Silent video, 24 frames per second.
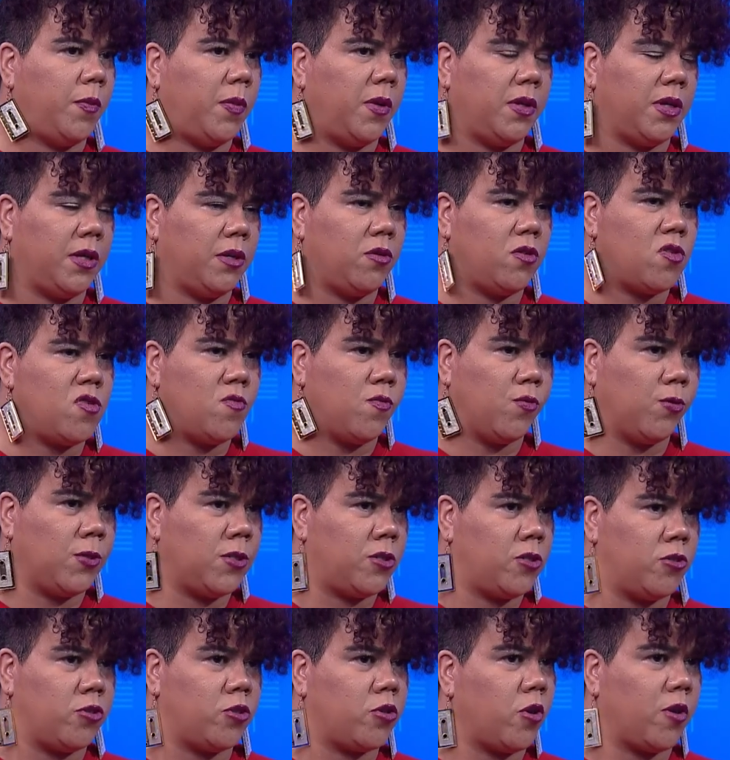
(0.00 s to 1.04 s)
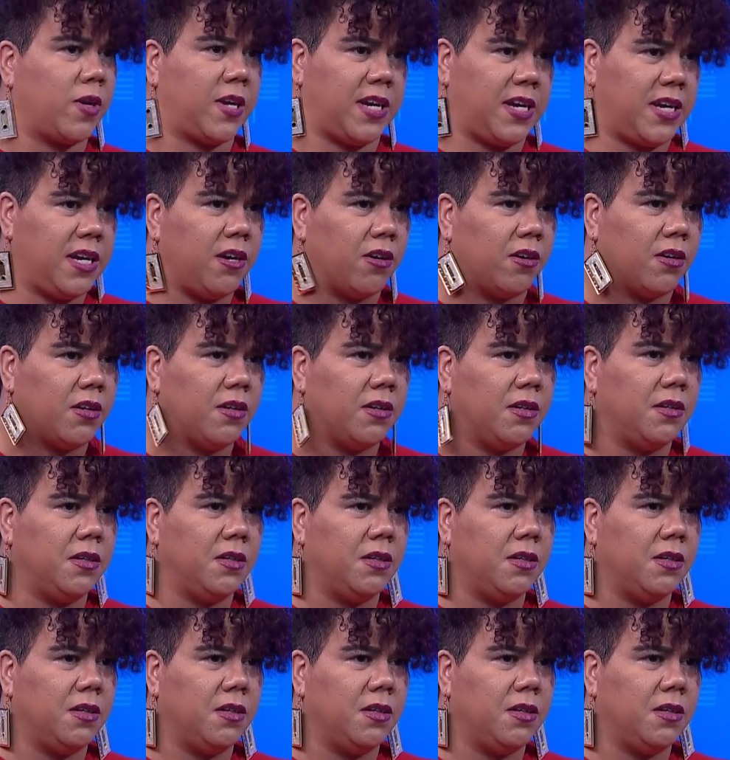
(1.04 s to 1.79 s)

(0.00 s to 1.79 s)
political prisoners are here.